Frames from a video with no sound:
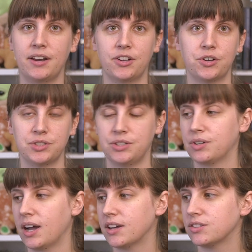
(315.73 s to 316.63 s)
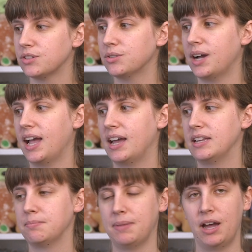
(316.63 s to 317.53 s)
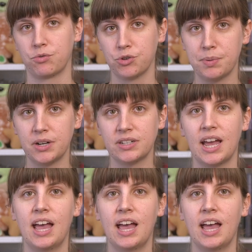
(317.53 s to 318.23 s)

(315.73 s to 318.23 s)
Ngozi Ukazu and Mad Rupert.